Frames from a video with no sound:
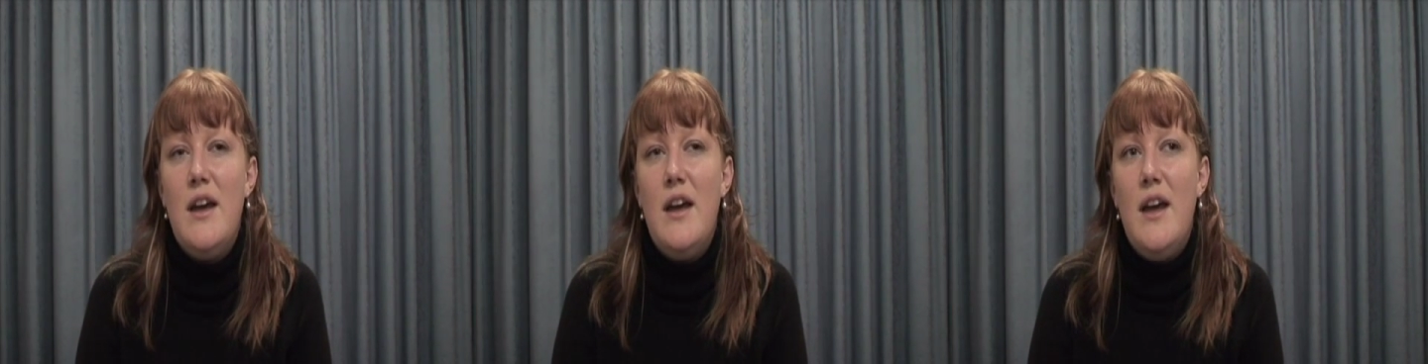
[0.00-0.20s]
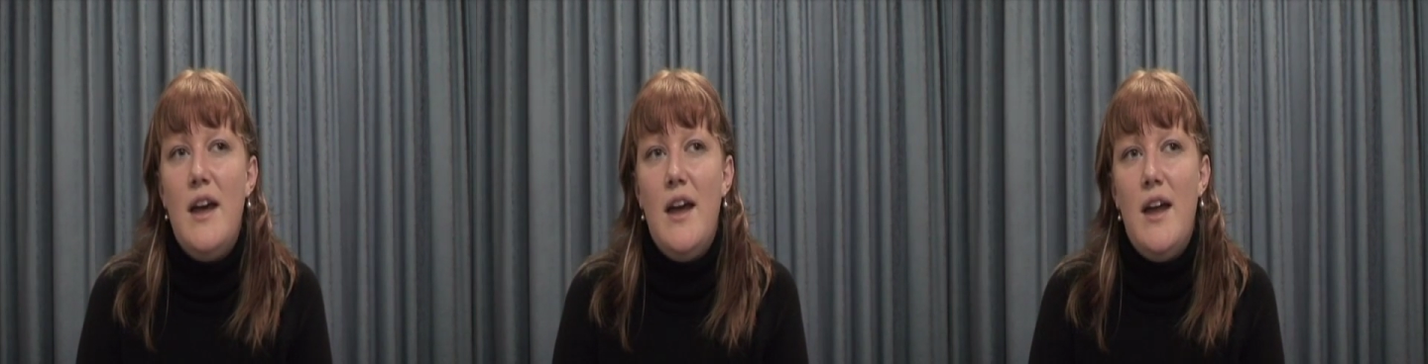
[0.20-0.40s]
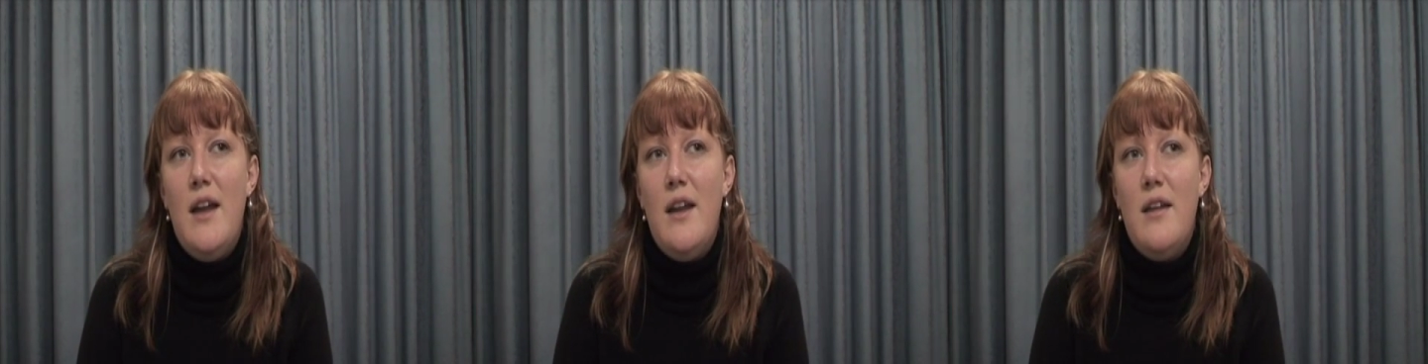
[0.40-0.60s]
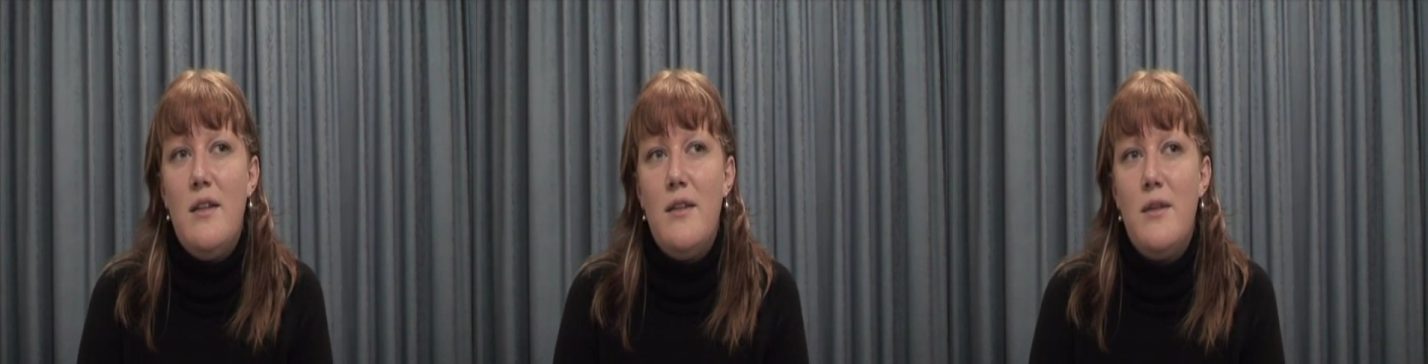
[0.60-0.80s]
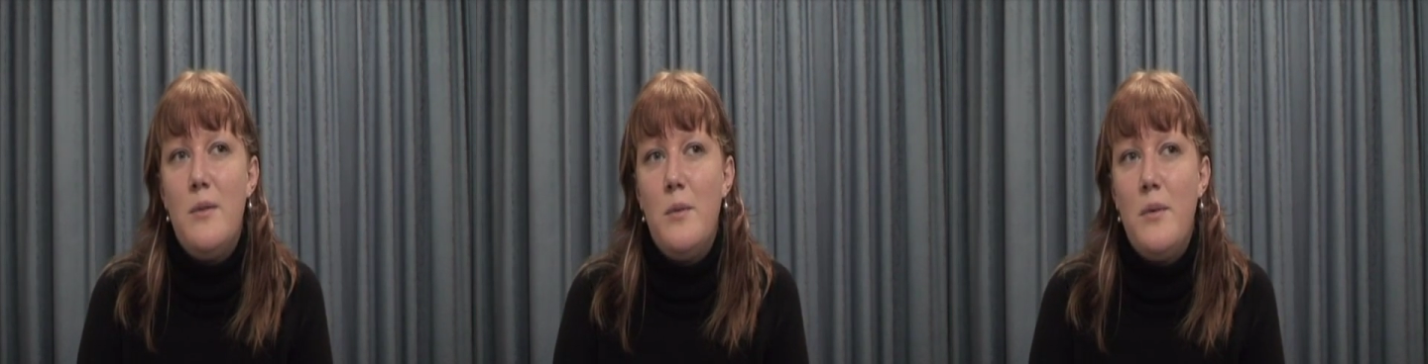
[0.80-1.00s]
And
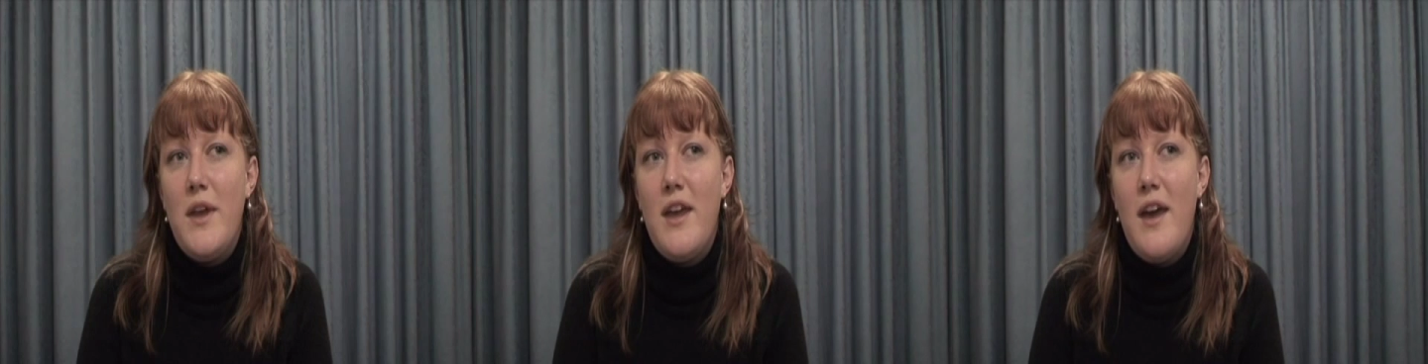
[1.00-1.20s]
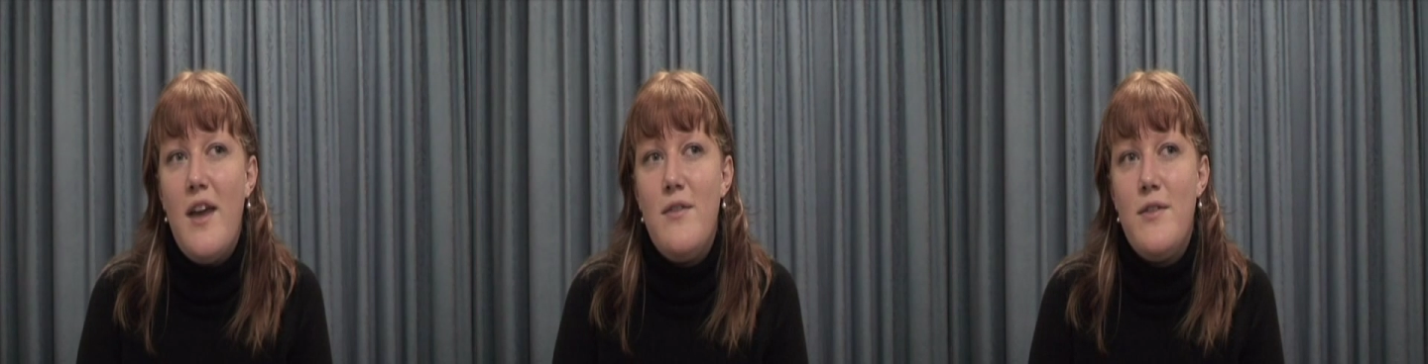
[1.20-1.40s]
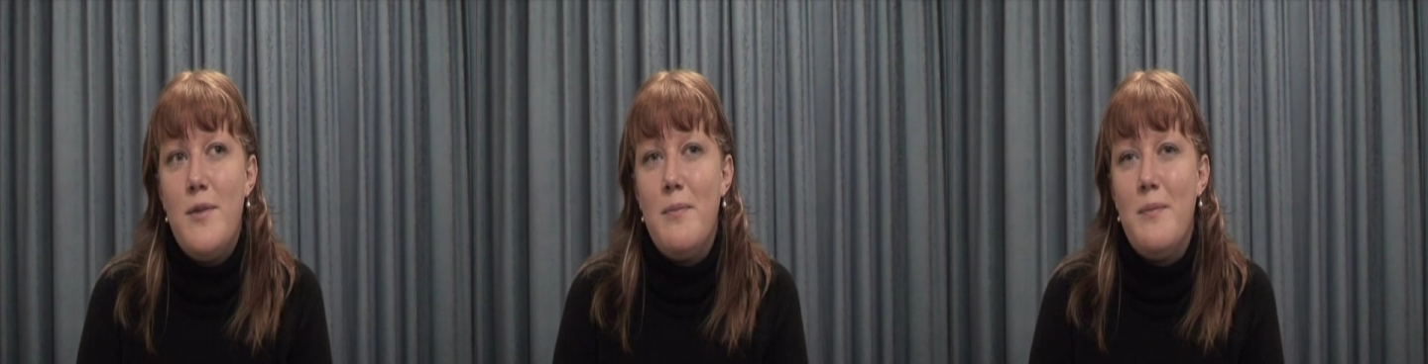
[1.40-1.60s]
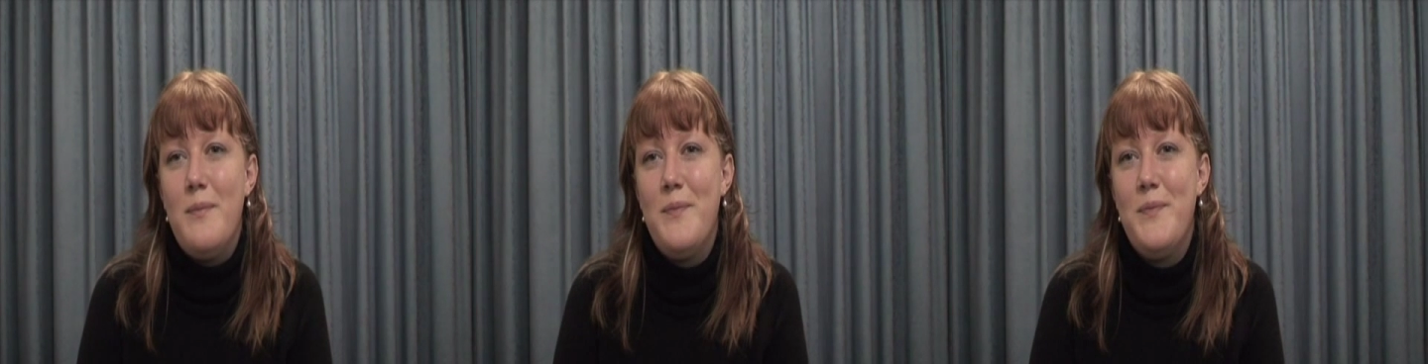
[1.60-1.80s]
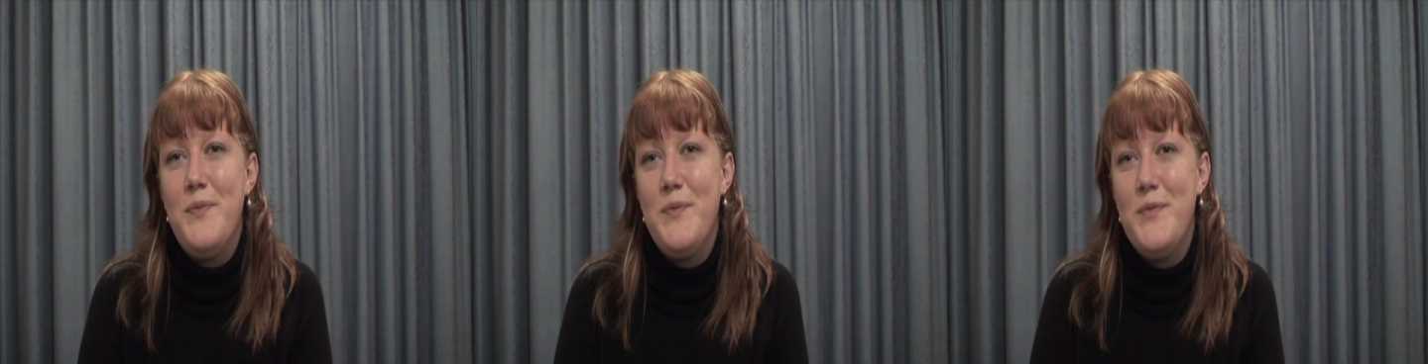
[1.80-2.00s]
we gave him
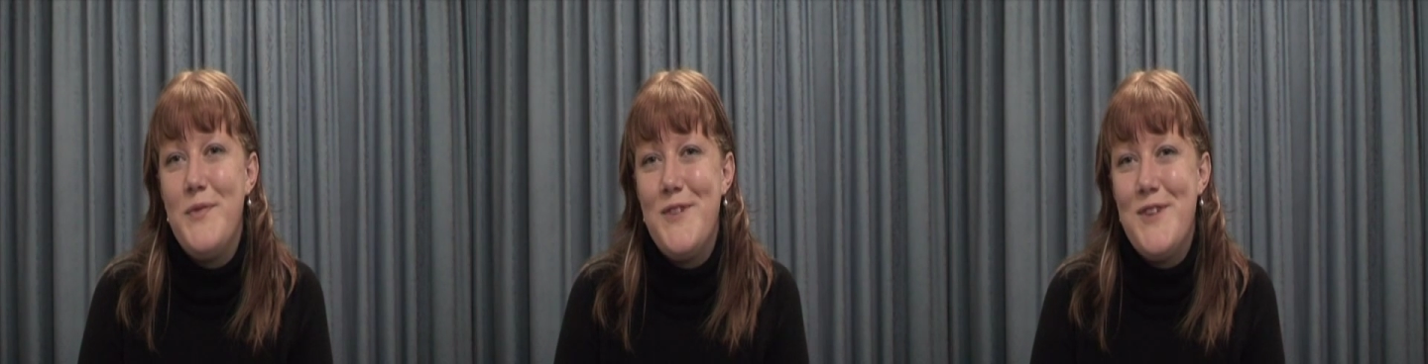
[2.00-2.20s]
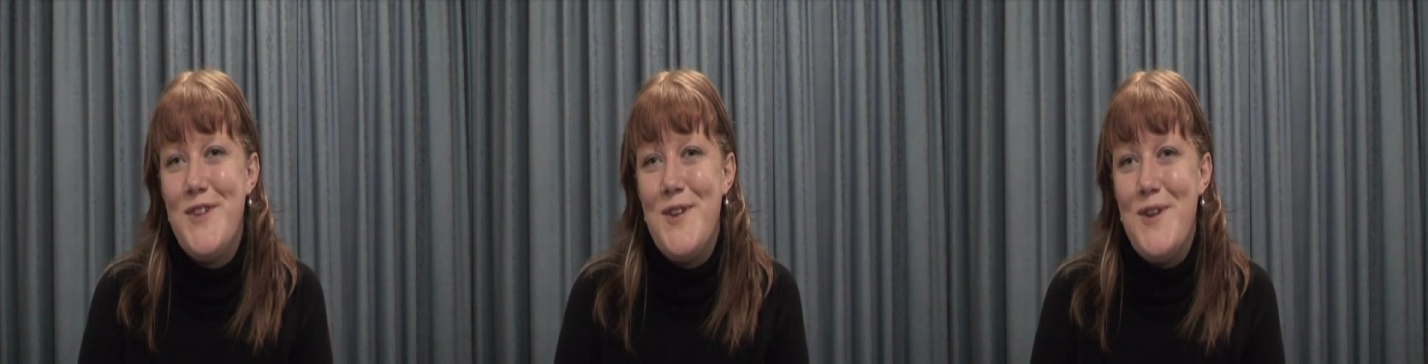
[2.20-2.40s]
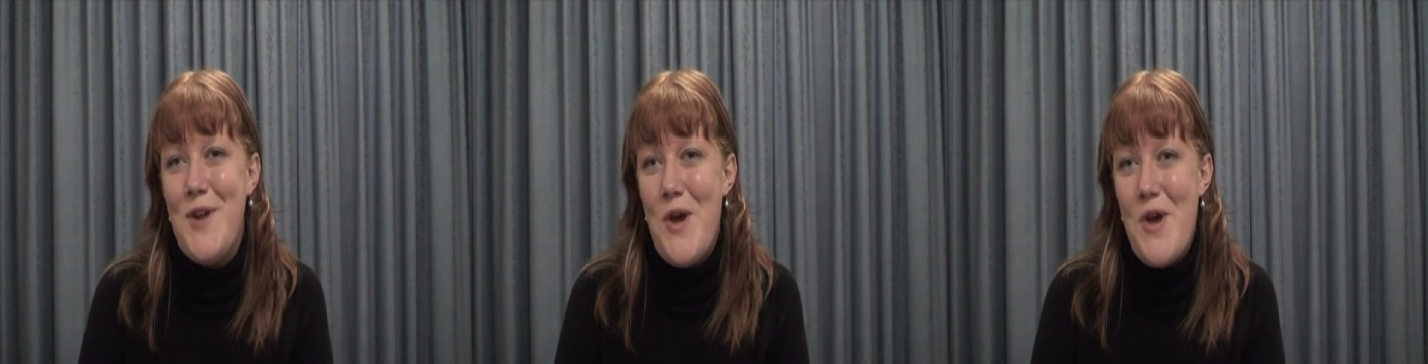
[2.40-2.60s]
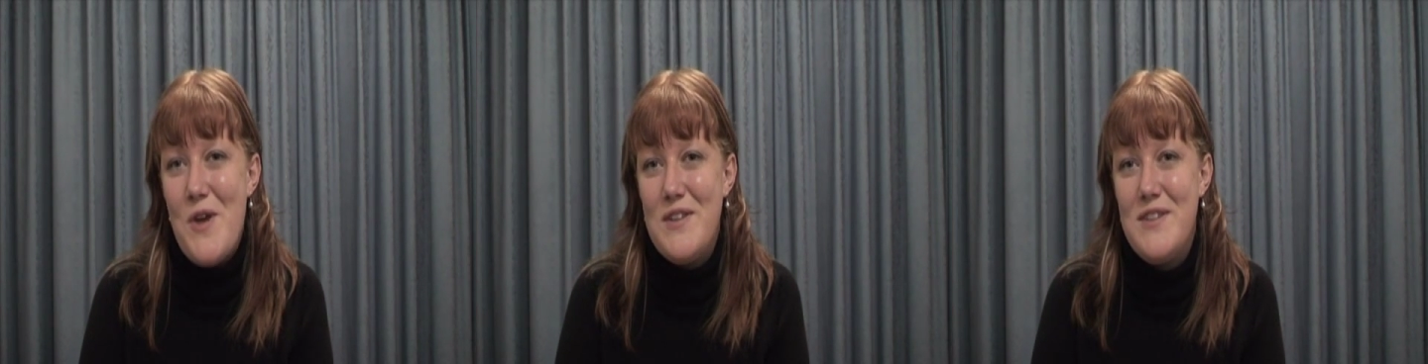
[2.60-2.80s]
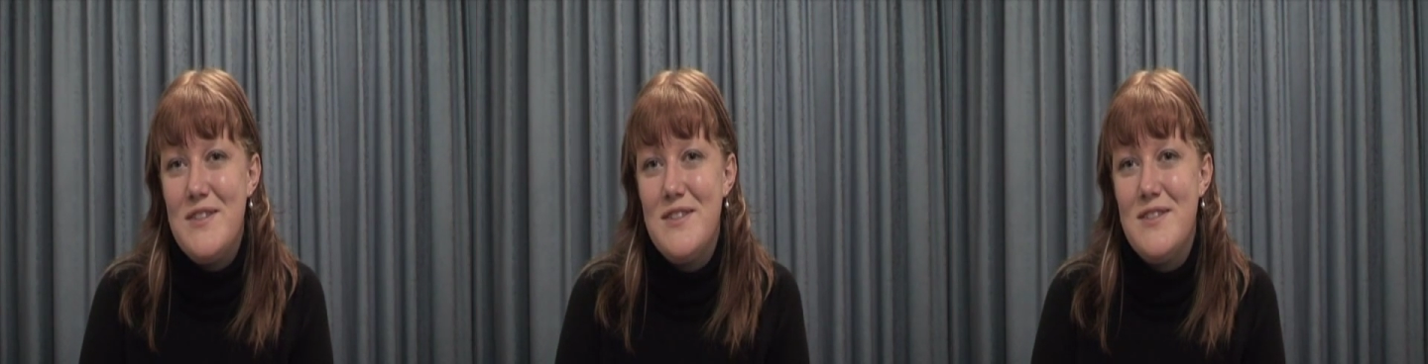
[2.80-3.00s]
to the
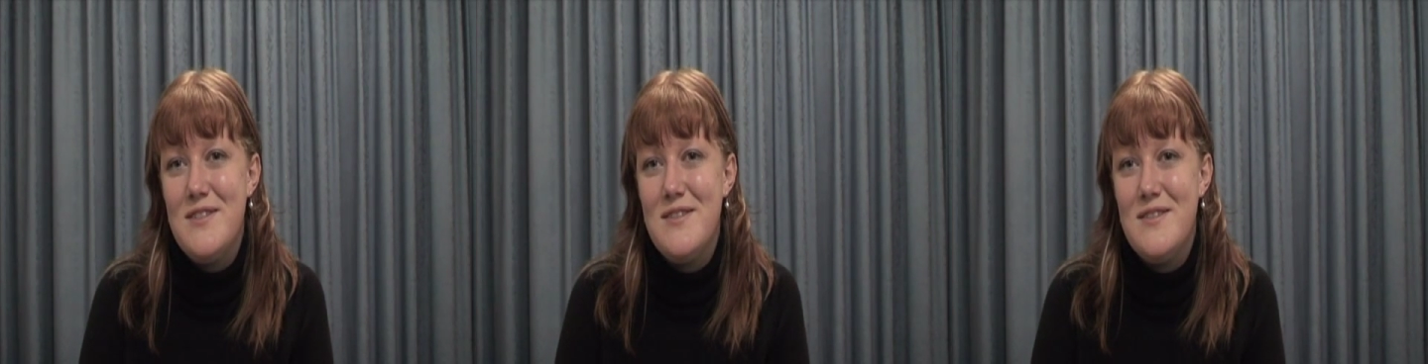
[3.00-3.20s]
nurse